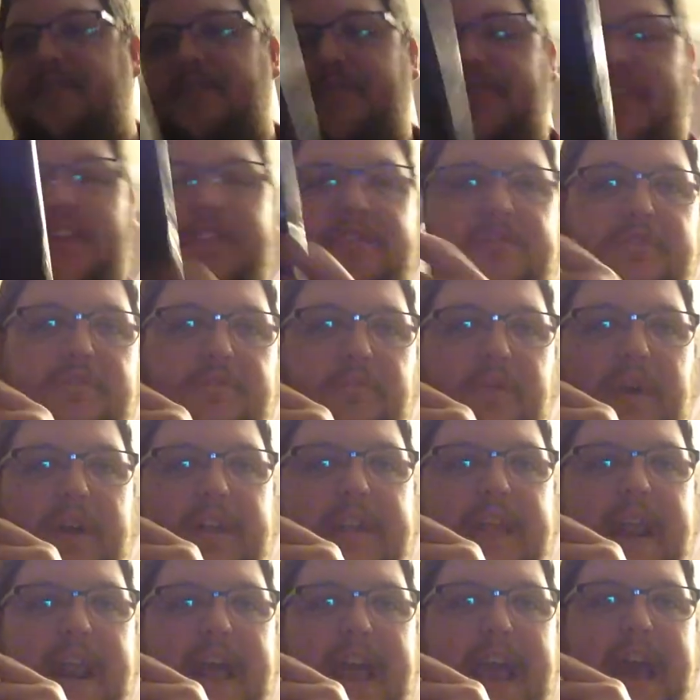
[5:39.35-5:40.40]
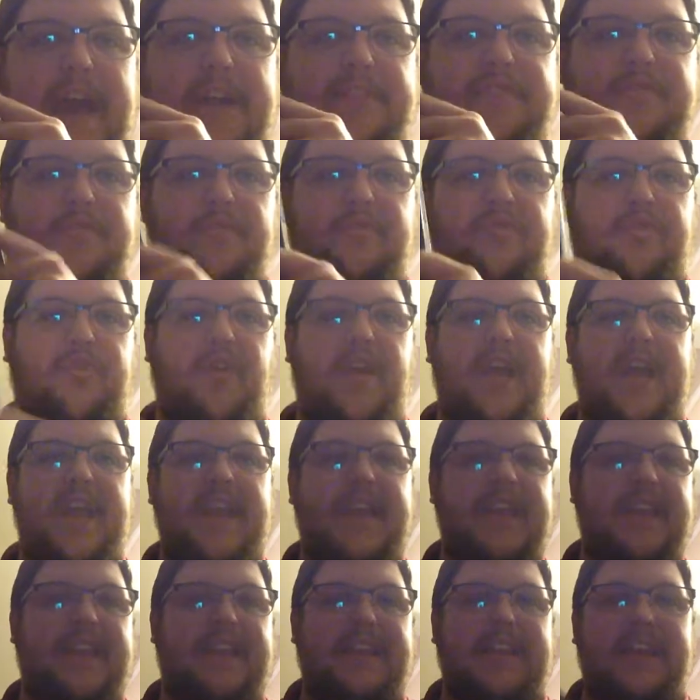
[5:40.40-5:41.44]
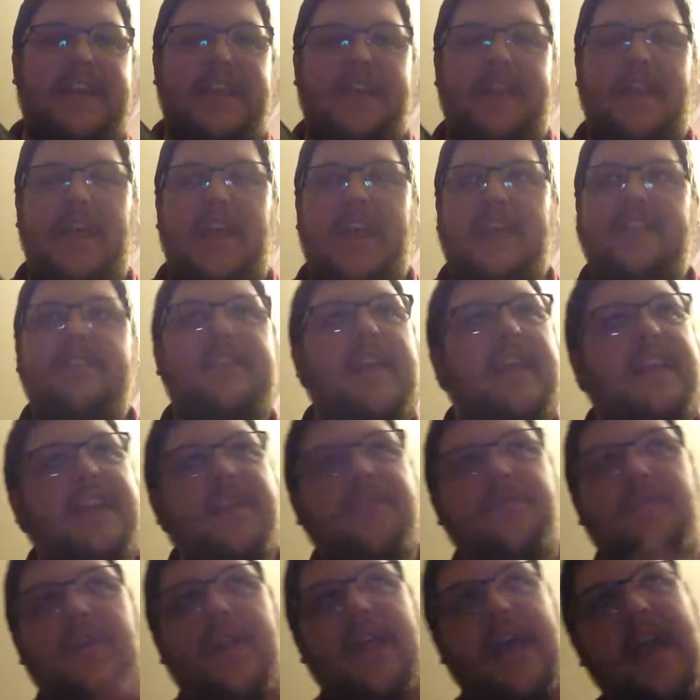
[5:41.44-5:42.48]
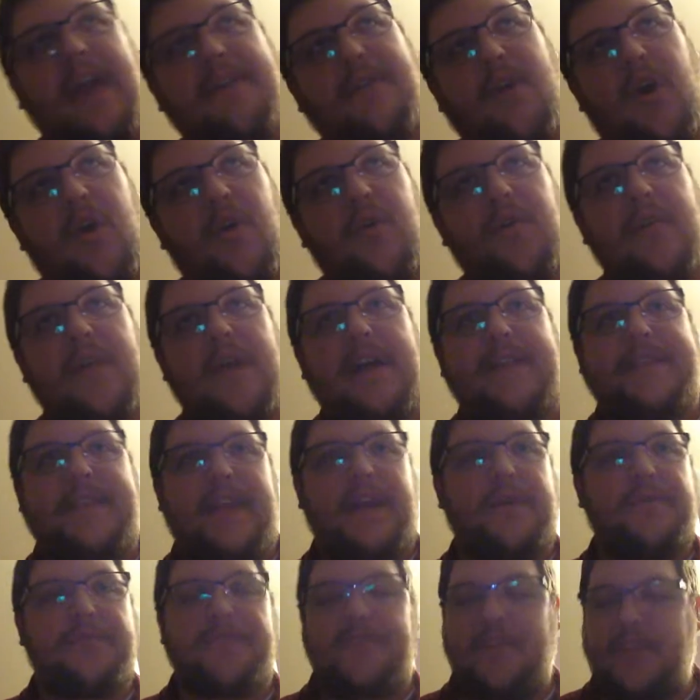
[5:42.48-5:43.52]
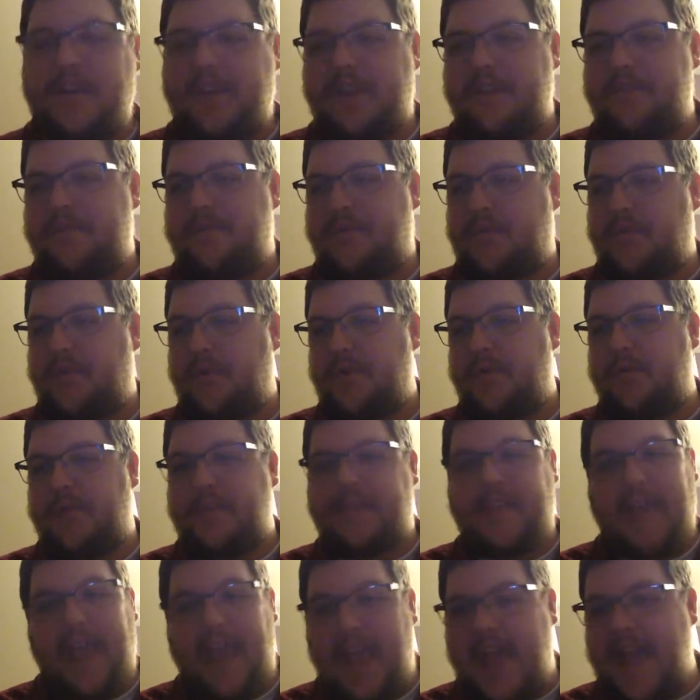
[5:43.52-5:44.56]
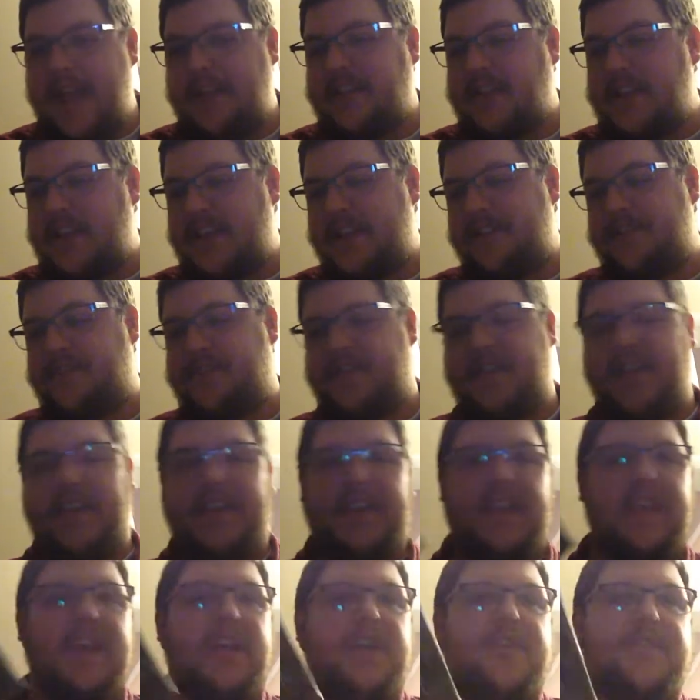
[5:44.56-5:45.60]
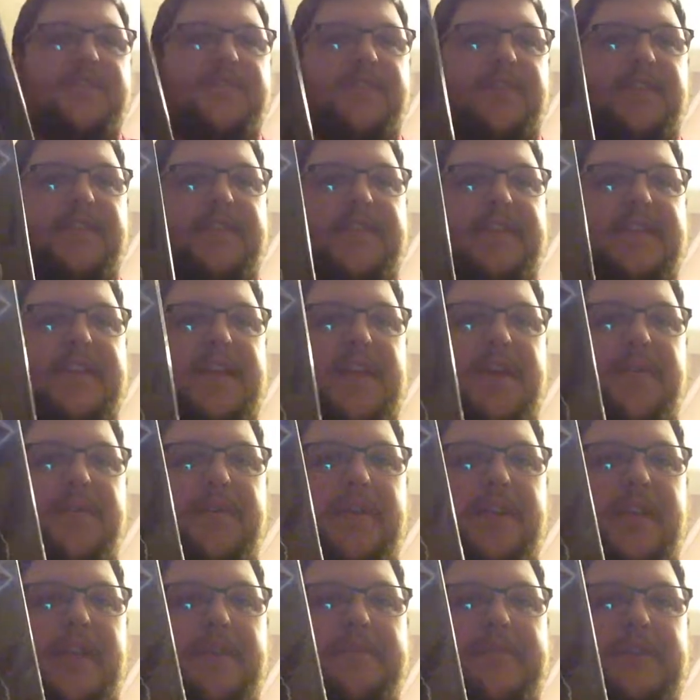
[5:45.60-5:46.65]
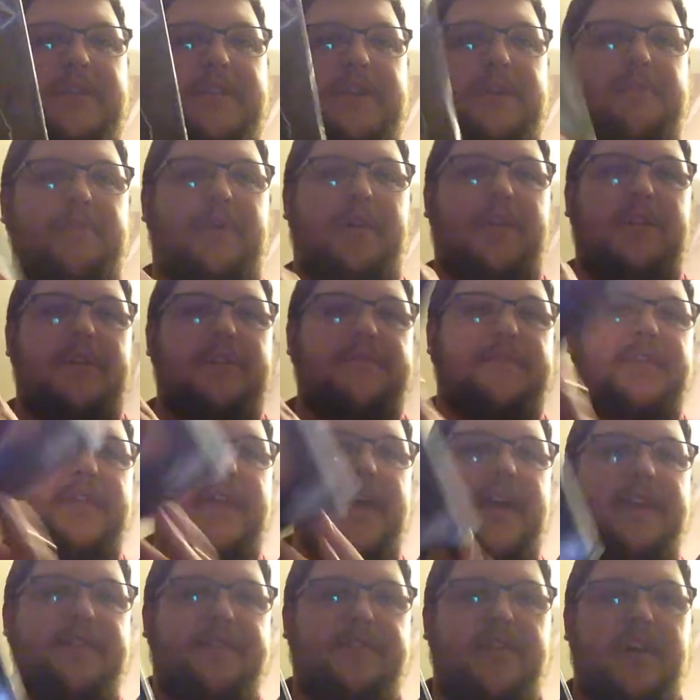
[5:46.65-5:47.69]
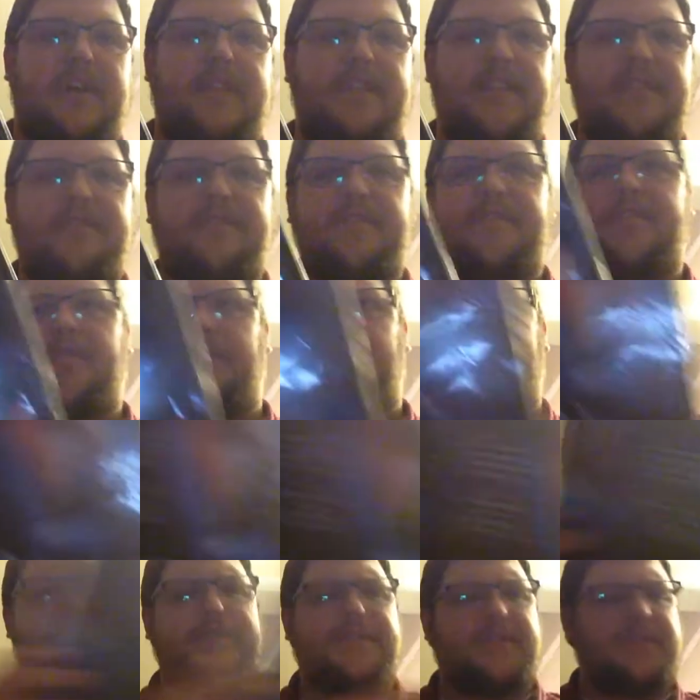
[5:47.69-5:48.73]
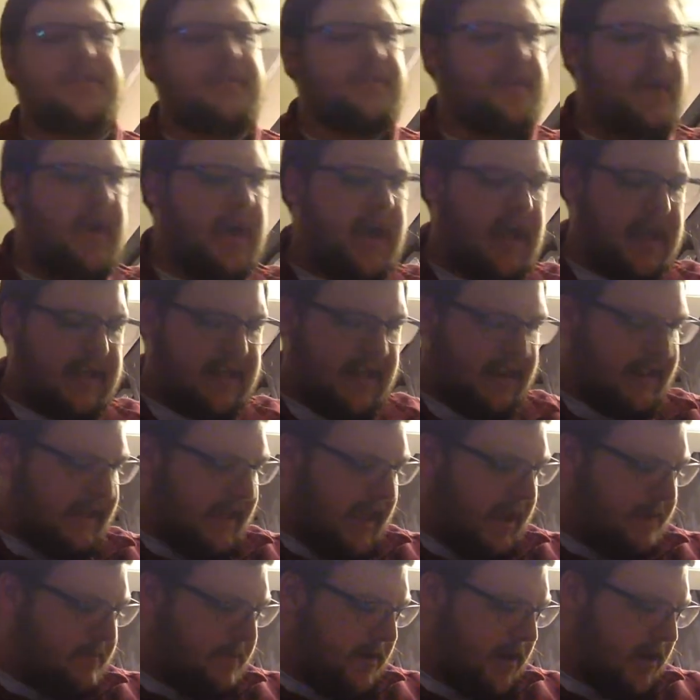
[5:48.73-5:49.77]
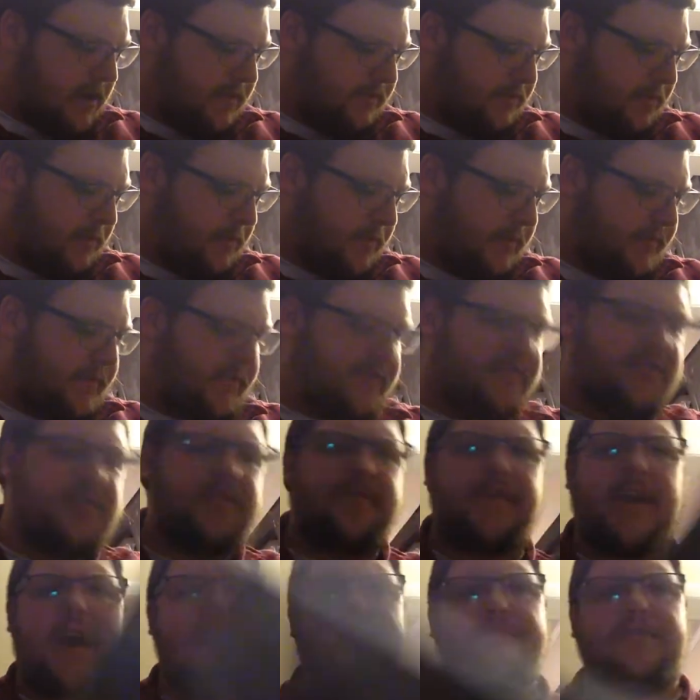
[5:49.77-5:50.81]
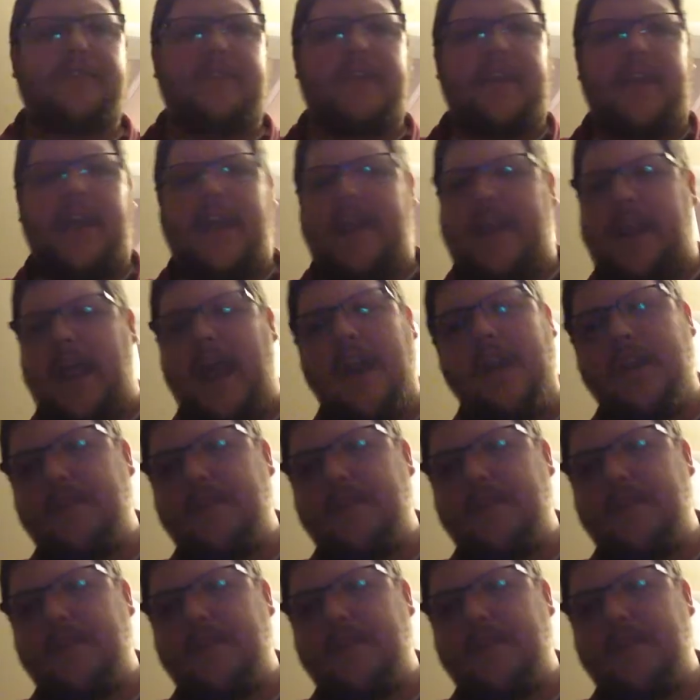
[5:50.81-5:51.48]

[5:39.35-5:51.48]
is one that I had some trade, and they didn't really have a whole lot that I was looking for, but they had this, and so I said, you know what, let me jump all over that. So, and this is the reissue that came out. When was this? 2008. I